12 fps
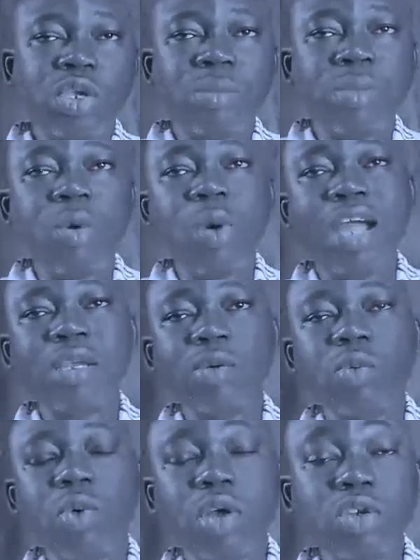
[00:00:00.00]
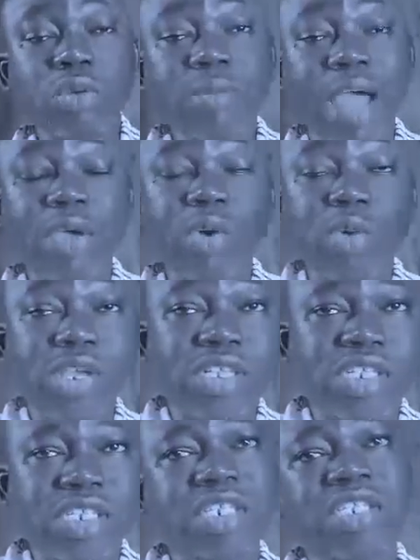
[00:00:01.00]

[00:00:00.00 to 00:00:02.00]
Number one, what do you mean by equity